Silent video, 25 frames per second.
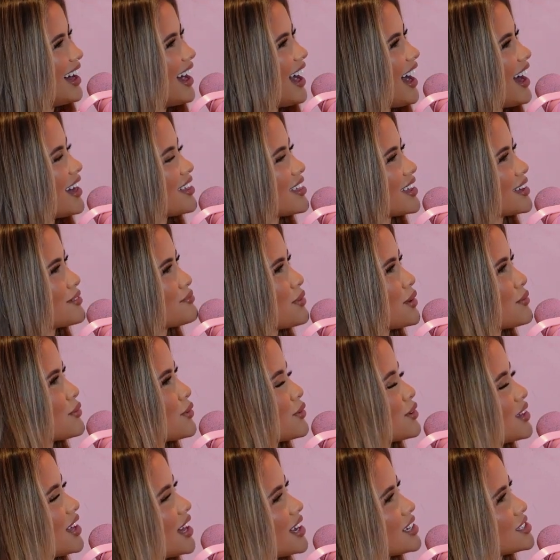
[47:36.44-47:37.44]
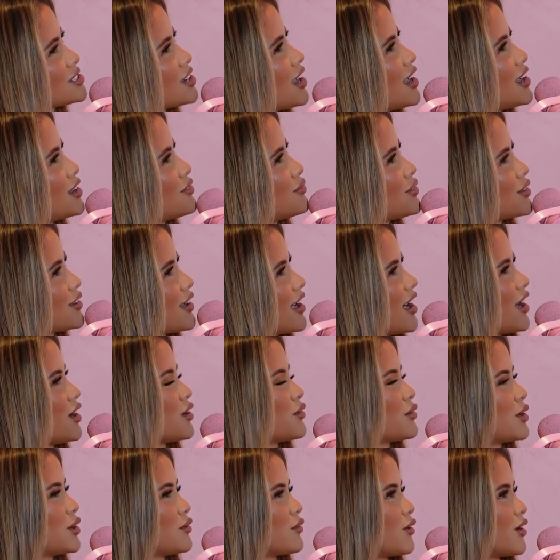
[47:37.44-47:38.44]
I think people were like trying to figure out
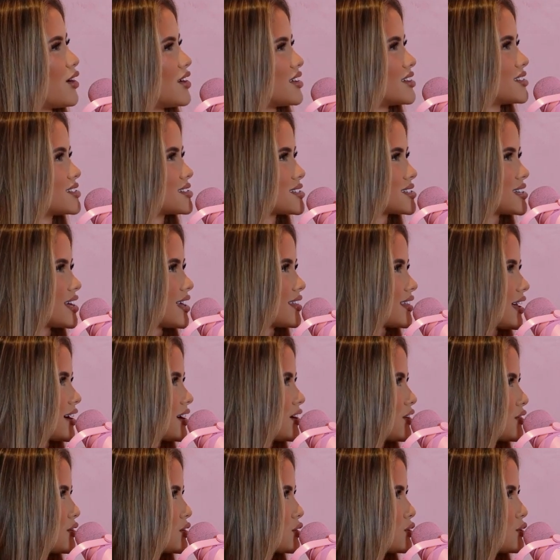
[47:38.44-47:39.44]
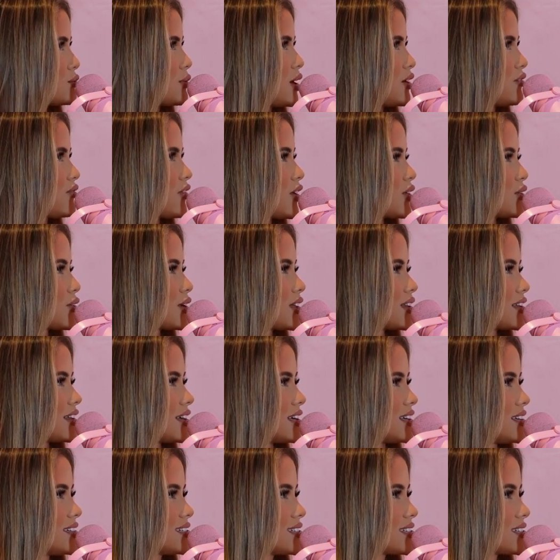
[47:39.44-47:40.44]
who he was and like going through my following
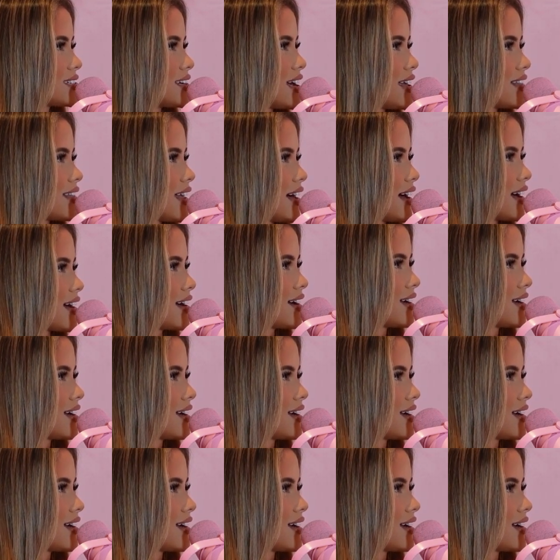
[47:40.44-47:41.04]
list and like